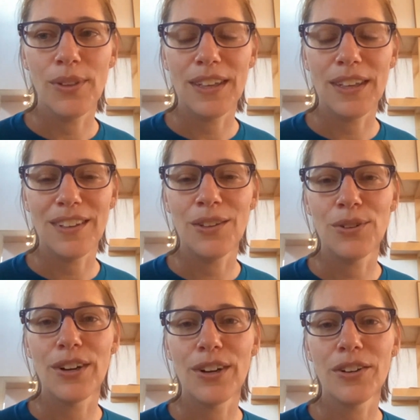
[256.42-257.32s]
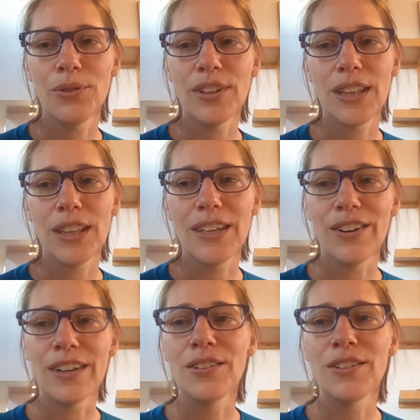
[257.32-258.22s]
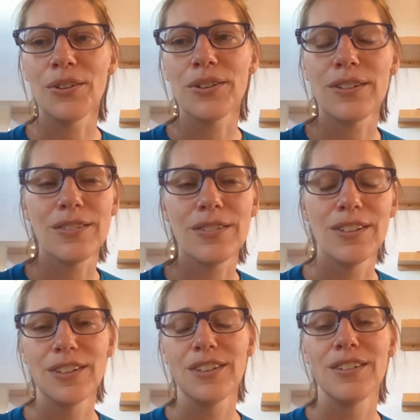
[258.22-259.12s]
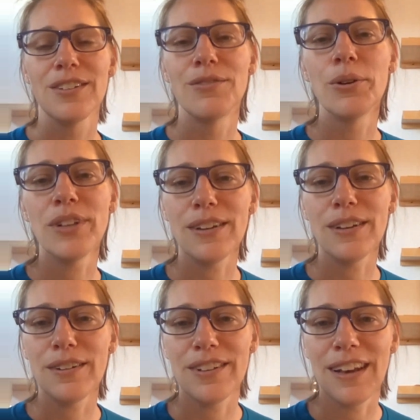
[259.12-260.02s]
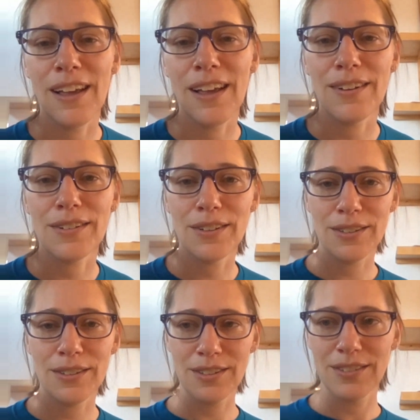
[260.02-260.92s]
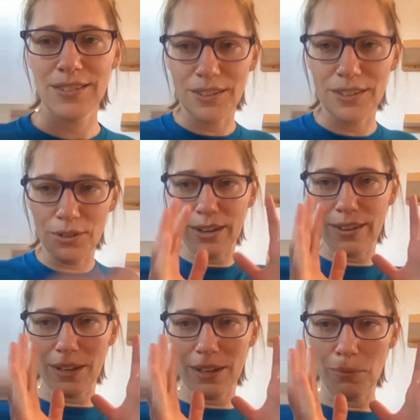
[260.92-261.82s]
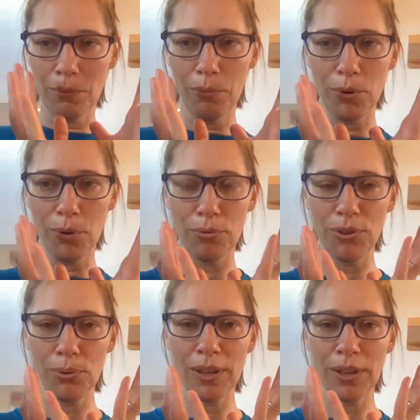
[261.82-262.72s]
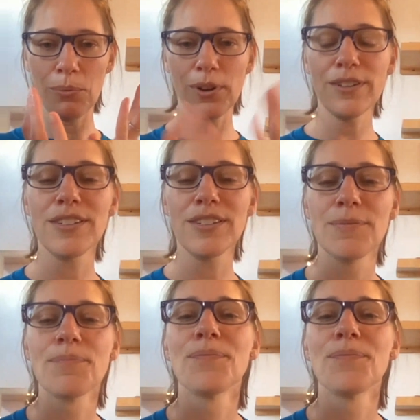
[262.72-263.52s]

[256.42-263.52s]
You like started using like your internal rotators and adductors to try to view inwards.